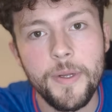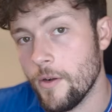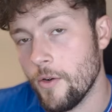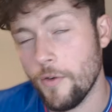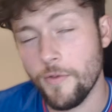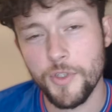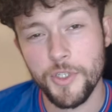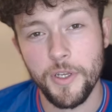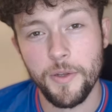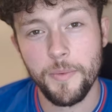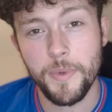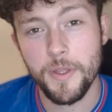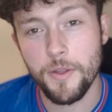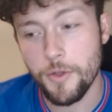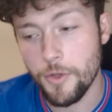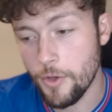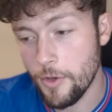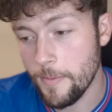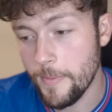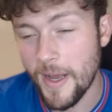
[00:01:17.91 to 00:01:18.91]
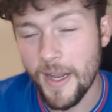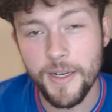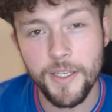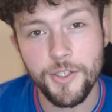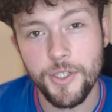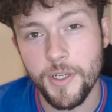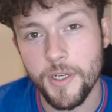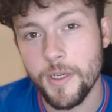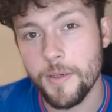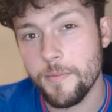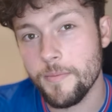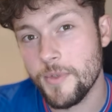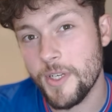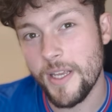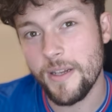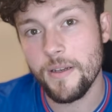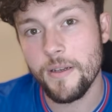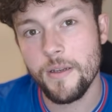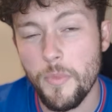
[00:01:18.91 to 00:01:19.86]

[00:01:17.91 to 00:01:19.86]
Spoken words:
Obviously when the new manager comes in,